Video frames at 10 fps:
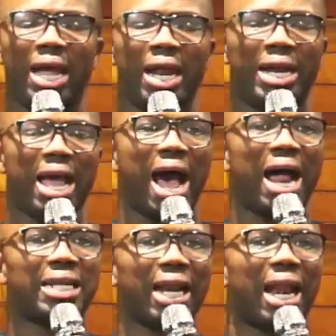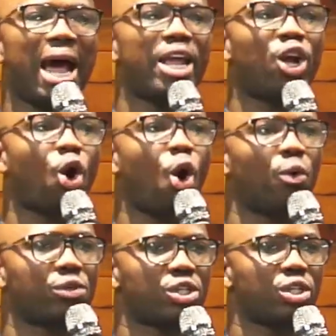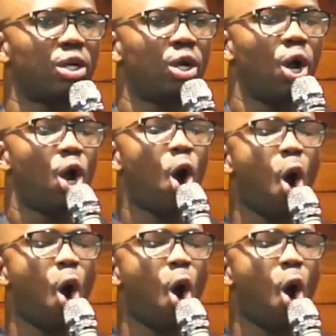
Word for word: the underlying cause of